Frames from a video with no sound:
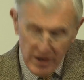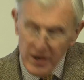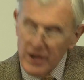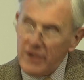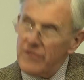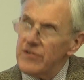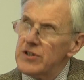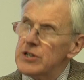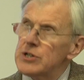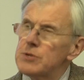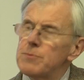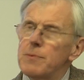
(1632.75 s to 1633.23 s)
if
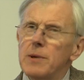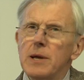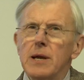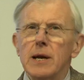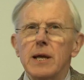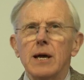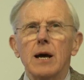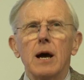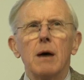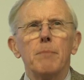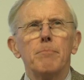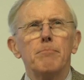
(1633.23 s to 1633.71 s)
it's
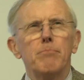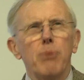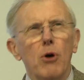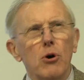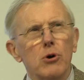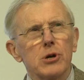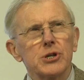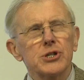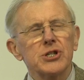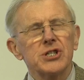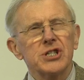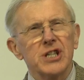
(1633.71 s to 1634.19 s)
merely a
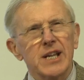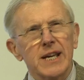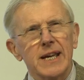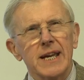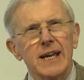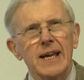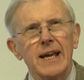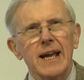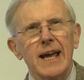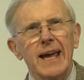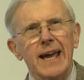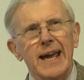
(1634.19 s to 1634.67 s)

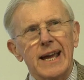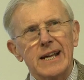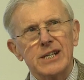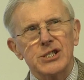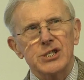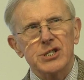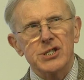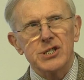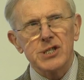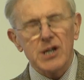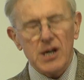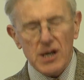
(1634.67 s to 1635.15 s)
box-ticking
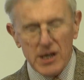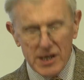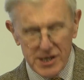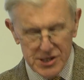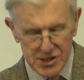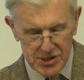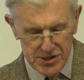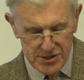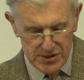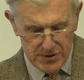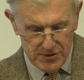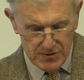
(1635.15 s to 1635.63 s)

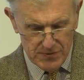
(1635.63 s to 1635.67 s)
exercise.